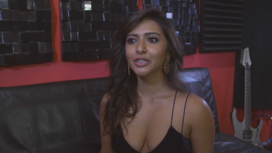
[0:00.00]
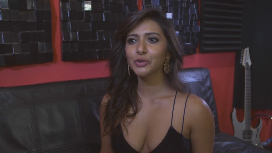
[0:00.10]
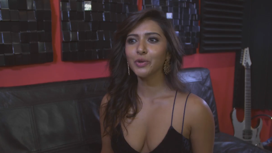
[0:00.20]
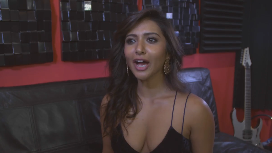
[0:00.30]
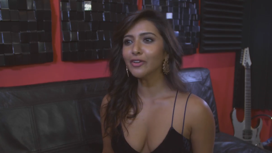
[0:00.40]

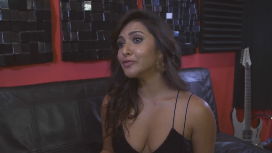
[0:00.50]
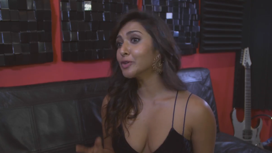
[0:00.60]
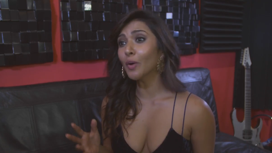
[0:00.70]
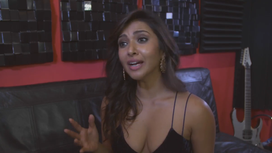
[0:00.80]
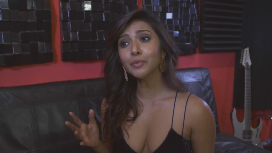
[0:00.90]
You have
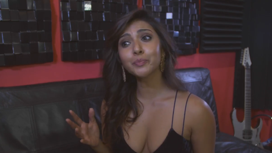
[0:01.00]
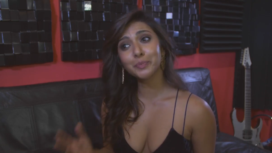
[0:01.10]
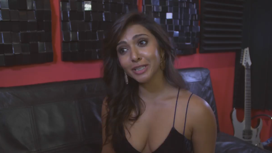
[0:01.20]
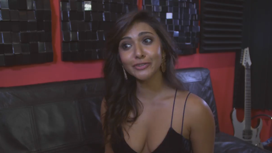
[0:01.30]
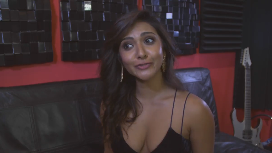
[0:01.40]
quite a
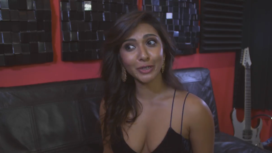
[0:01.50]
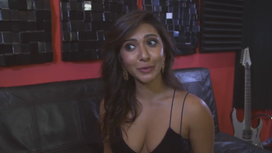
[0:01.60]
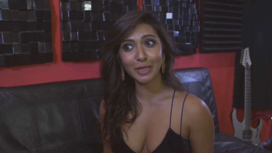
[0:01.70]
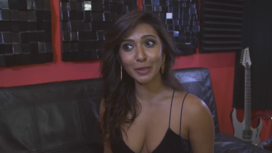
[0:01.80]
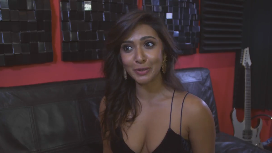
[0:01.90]
big
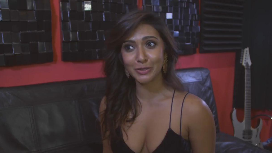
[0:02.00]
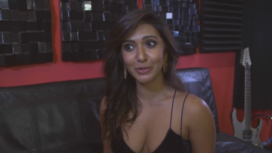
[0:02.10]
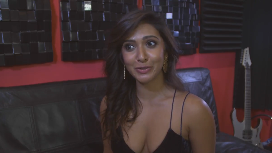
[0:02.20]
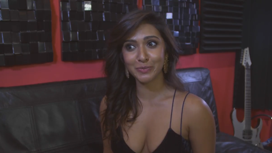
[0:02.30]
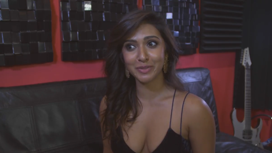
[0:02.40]
following on
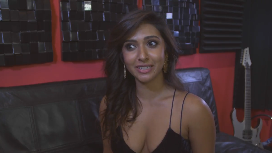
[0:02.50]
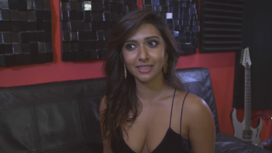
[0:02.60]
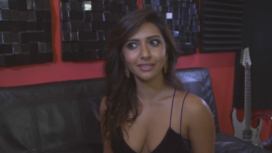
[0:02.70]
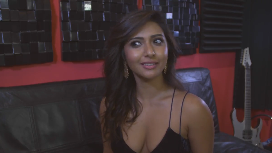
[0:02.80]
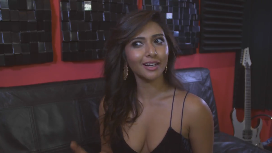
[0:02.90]
social
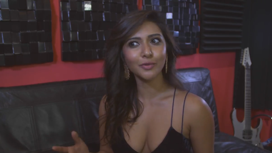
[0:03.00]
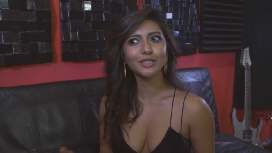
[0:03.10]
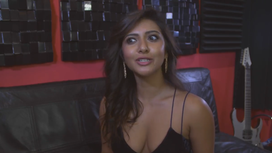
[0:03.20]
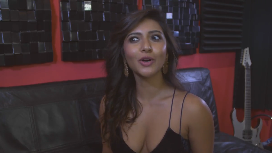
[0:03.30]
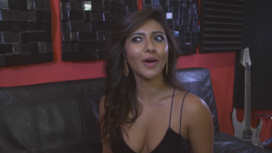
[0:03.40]
media. I
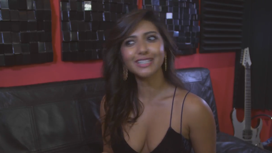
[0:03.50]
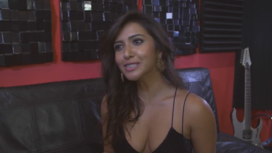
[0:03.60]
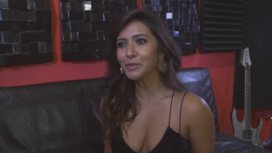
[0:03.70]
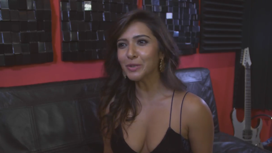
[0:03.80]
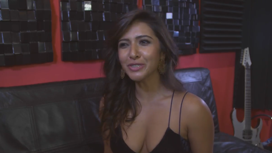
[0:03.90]
would know I
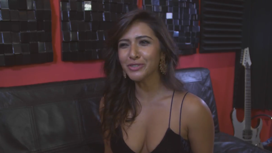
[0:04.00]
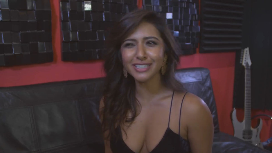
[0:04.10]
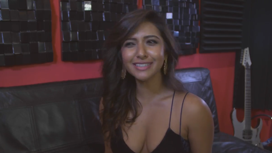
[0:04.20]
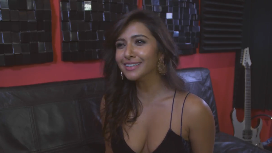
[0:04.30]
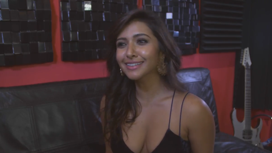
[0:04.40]
stalked you
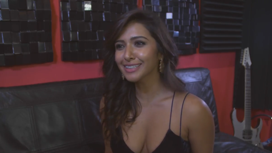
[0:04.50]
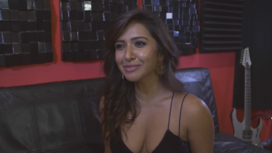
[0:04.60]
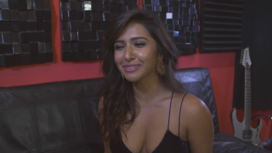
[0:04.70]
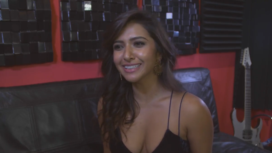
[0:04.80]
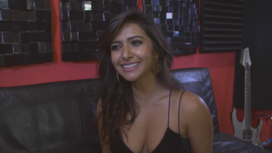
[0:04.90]
just a
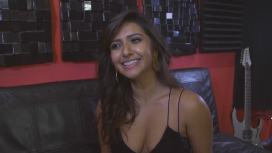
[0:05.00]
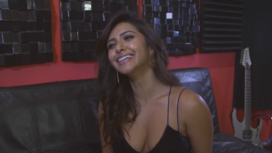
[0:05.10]
little bit.